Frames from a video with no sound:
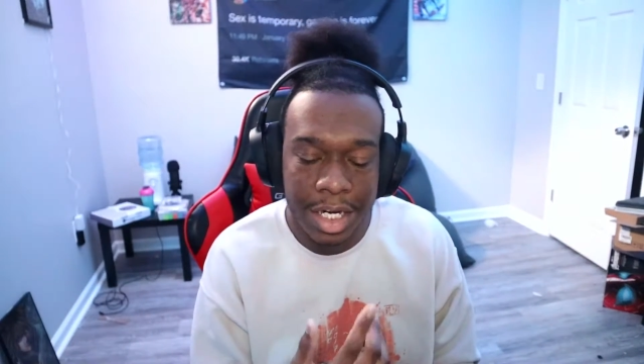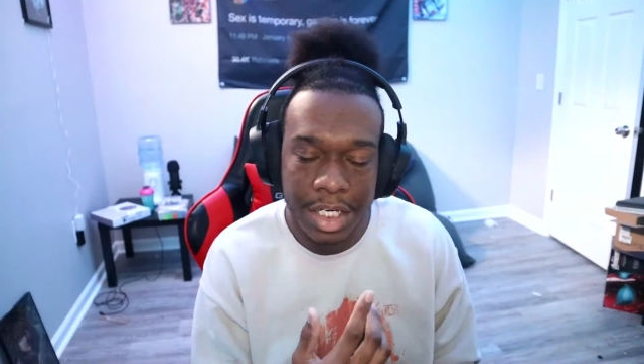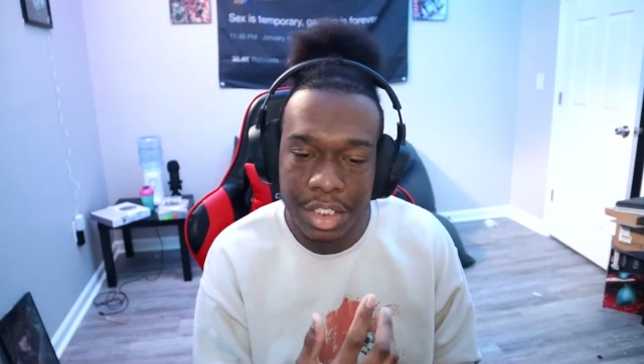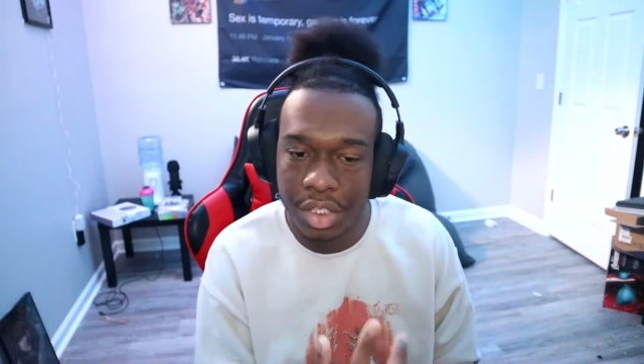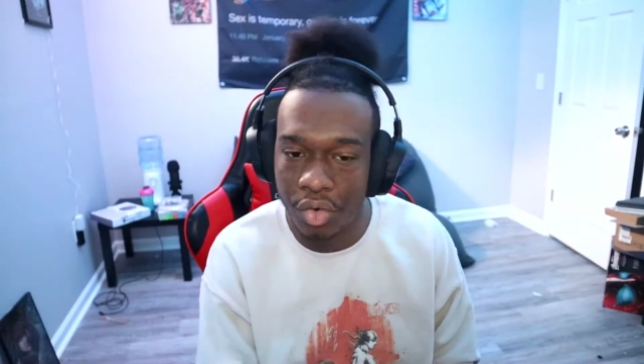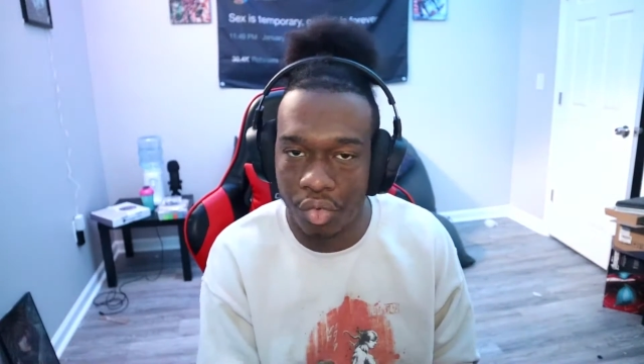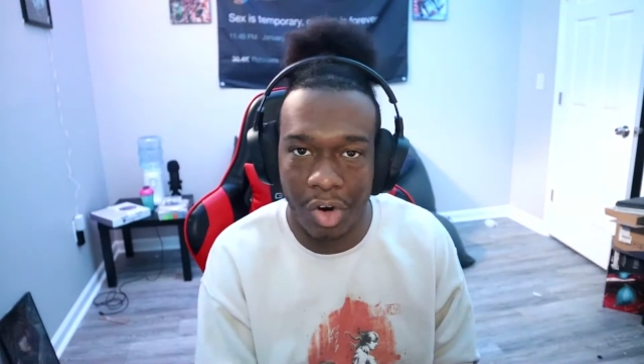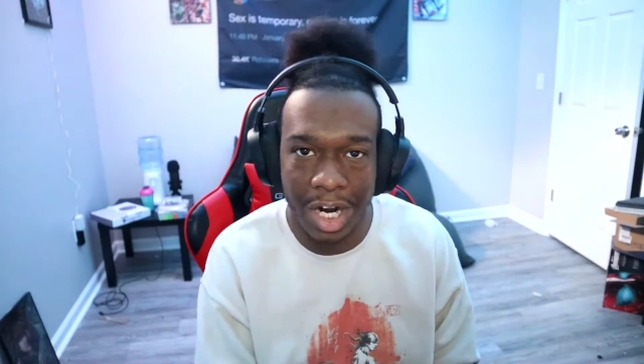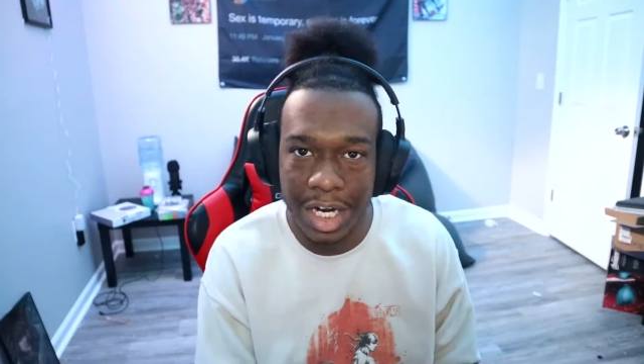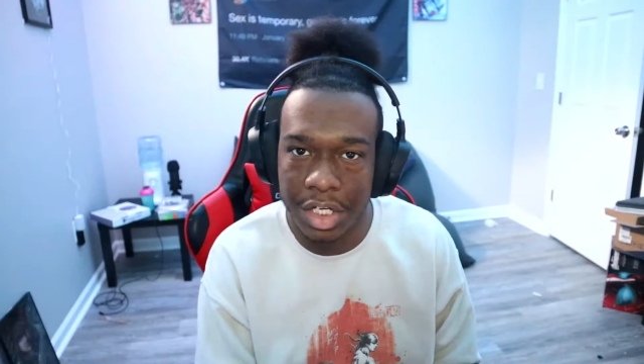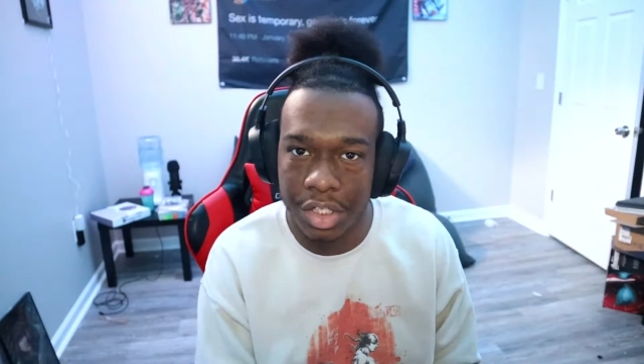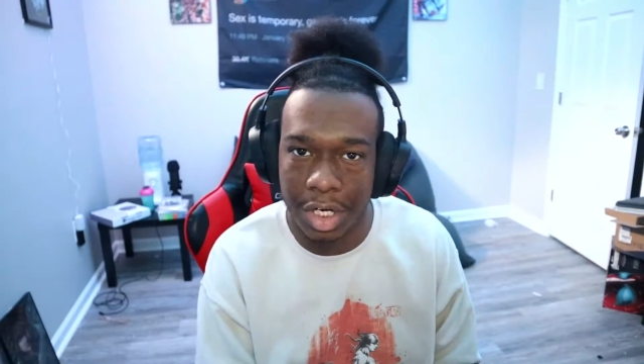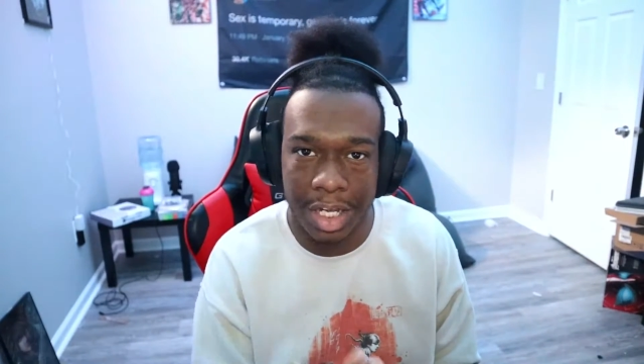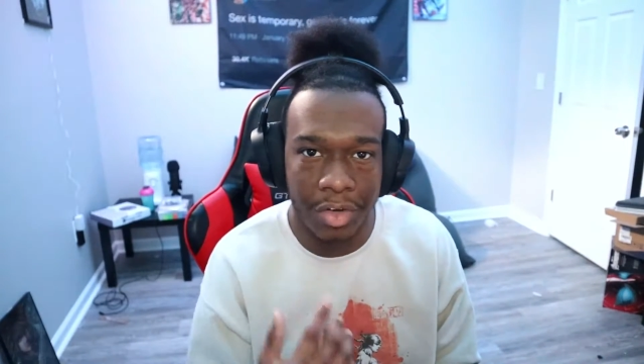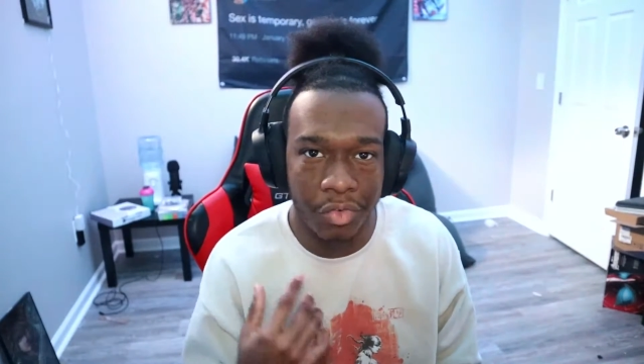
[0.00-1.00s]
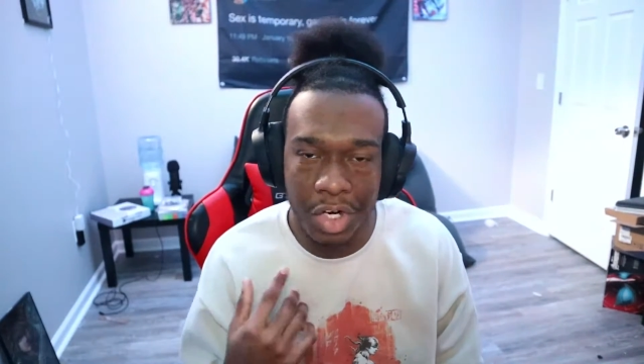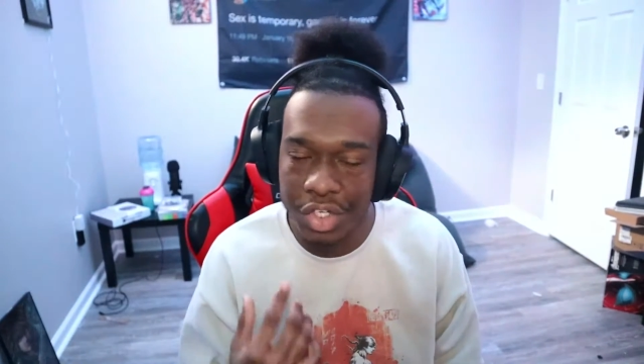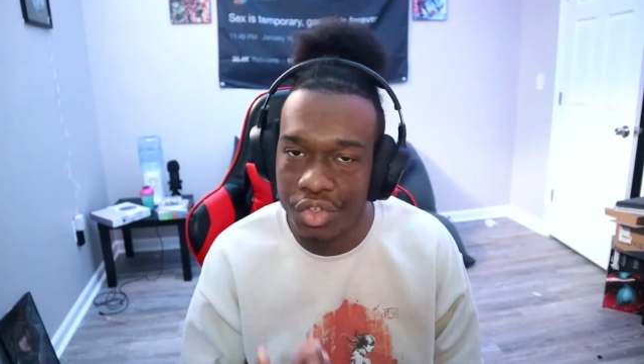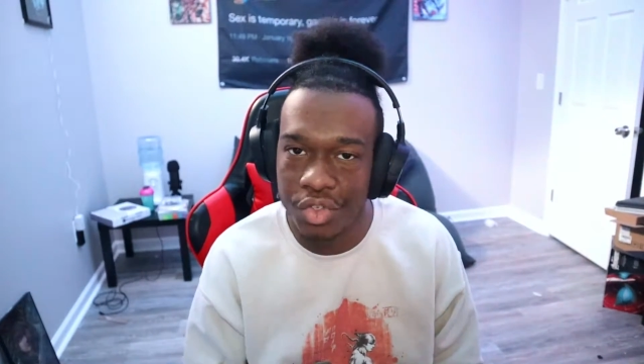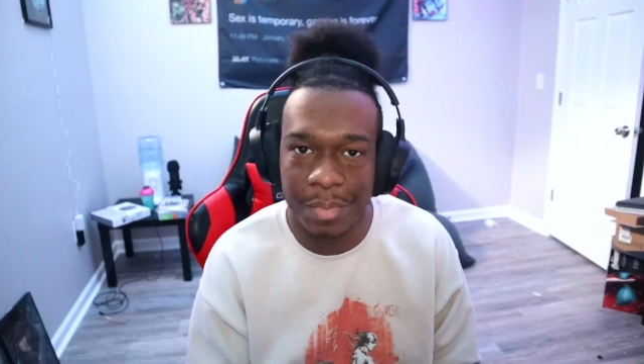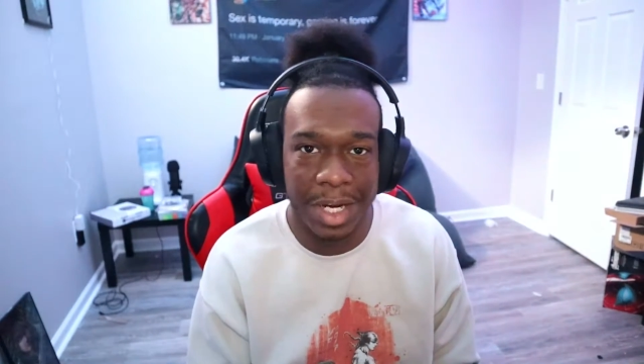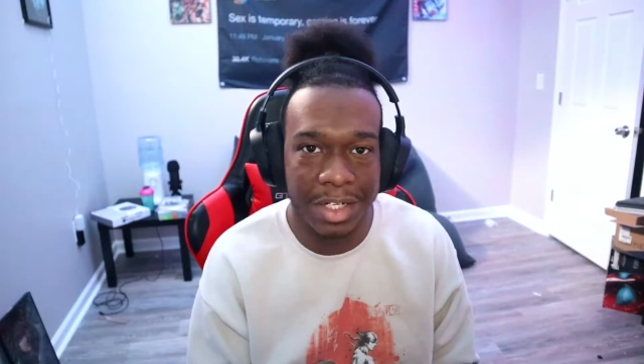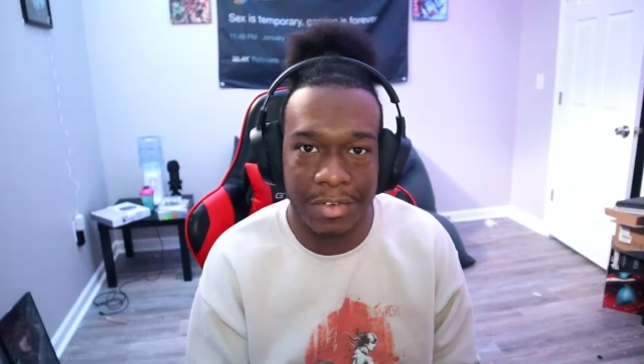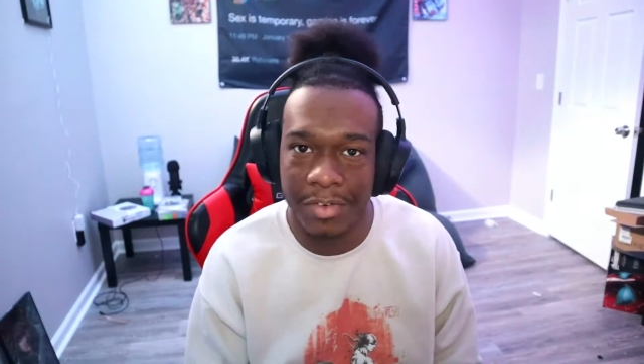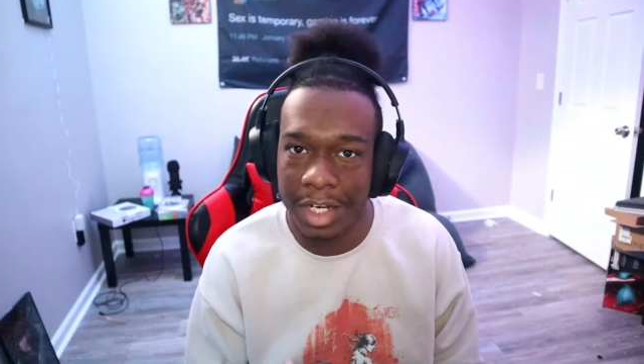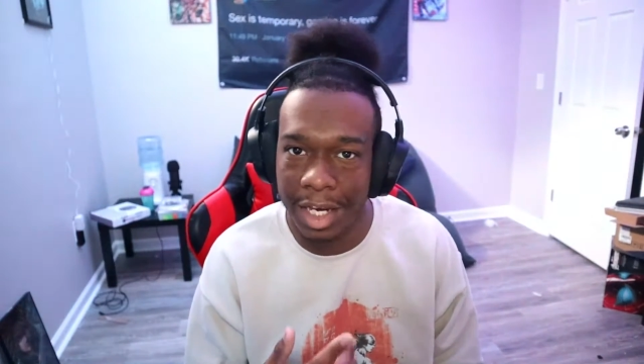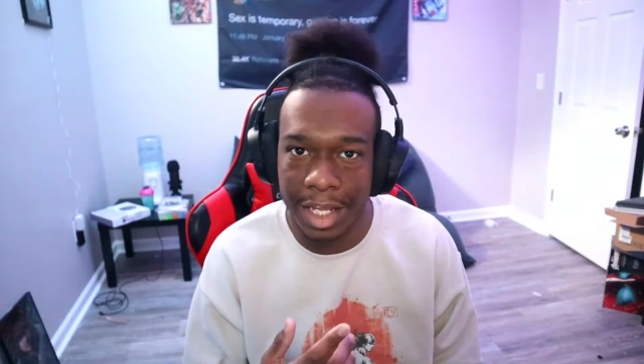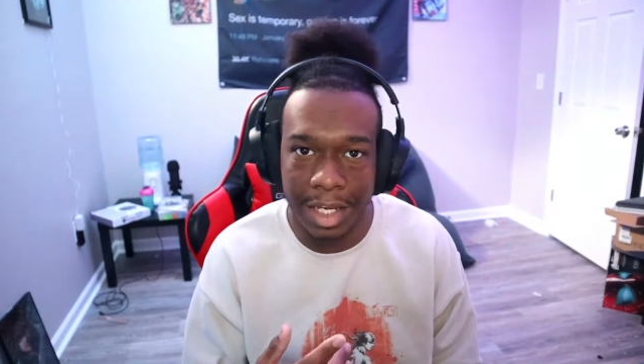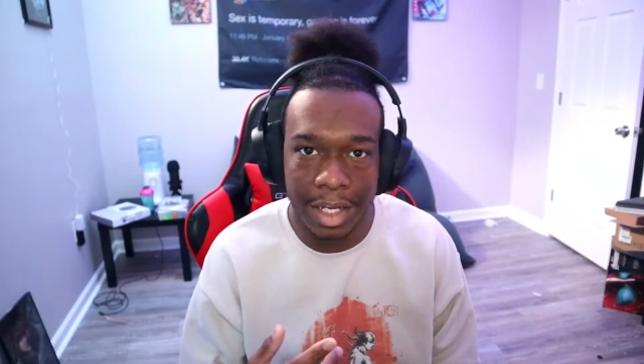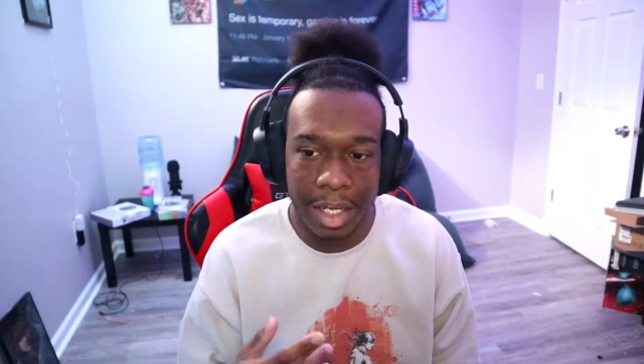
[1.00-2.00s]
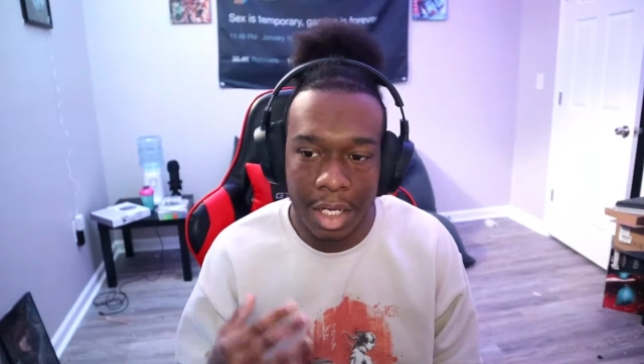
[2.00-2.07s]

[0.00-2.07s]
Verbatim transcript: to Roger like retrospectively like,